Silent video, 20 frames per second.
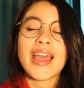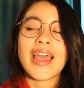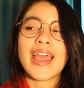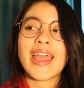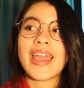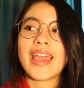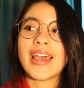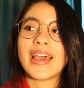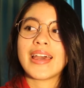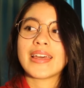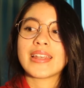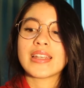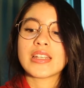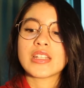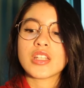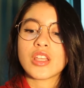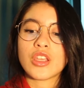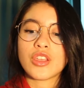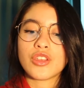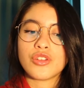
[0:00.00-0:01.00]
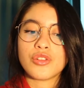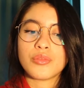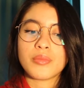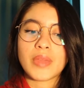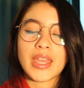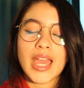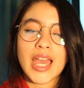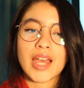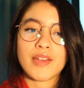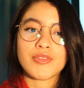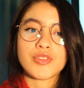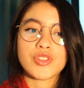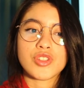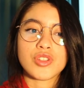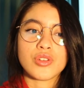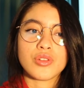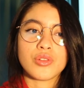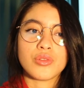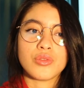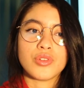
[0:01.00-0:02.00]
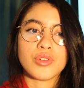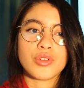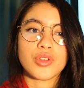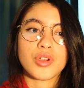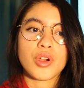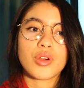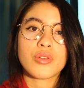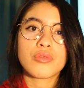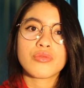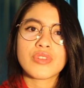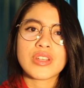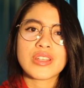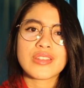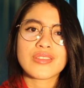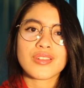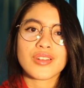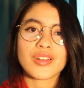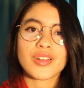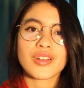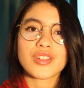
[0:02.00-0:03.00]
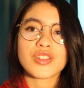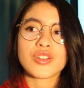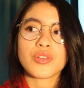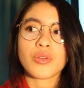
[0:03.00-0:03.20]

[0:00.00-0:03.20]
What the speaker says: and you may have to do your own research,